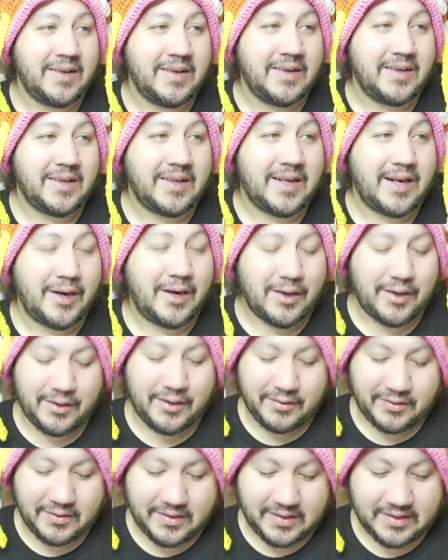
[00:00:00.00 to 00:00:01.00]

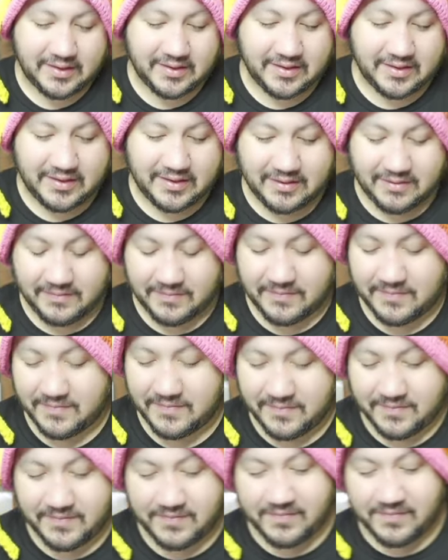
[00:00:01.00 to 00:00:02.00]
Gyarados, because
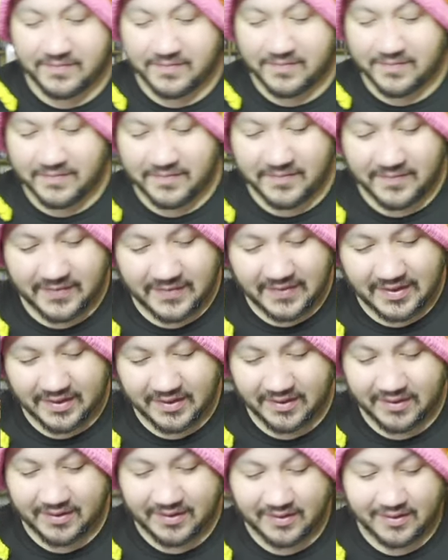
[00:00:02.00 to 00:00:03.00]

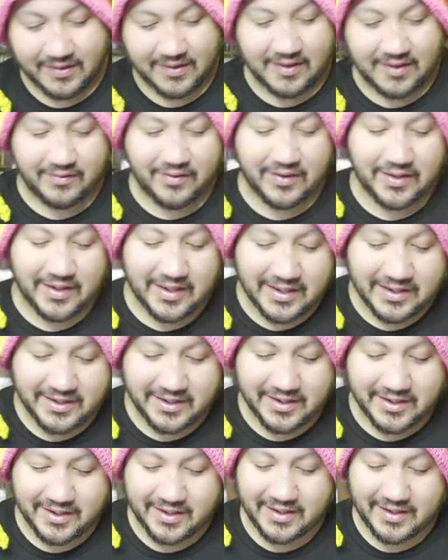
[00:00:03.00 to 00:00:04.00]
I love
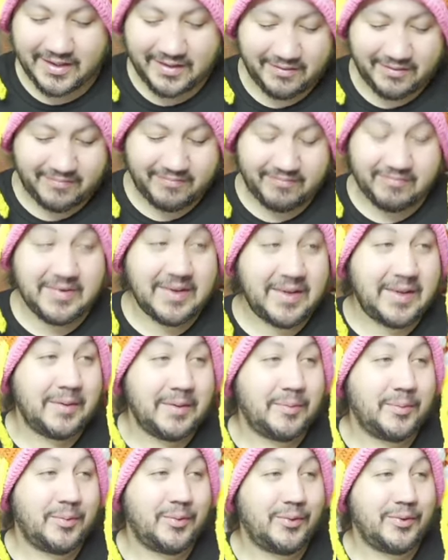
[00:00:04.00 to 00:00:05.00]
Greninja and
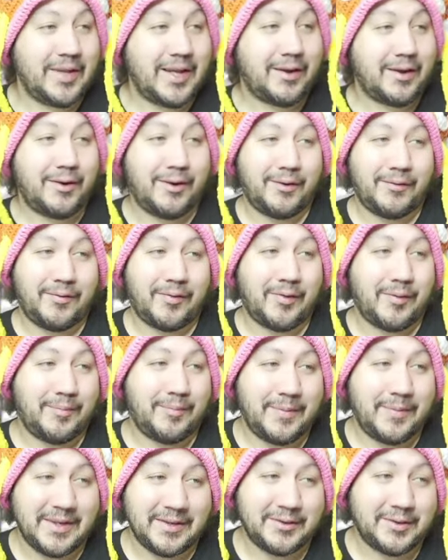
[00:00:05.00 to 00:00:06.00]
pulled that card for a
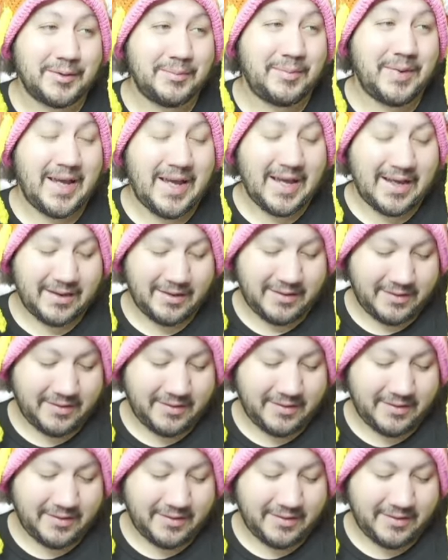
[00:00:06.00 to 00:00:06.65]
mystery pack.